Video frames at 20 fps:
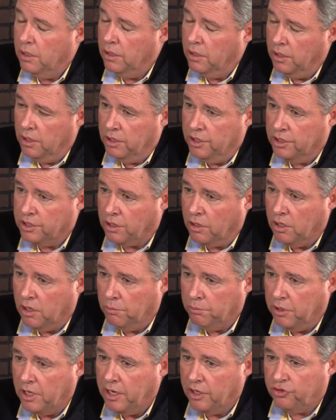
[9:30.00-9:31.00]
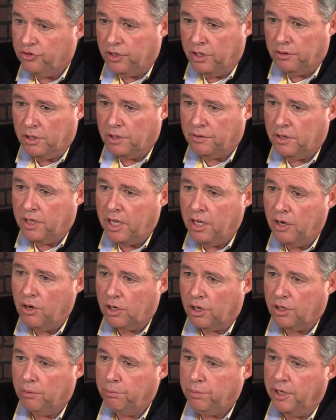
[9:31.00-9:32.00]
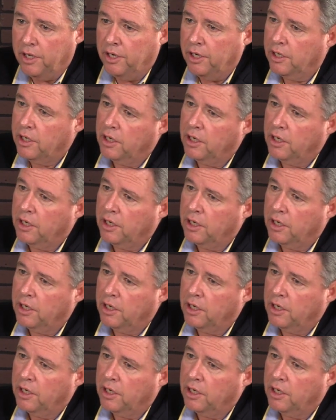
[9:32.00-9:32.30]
it is complex in that they are competing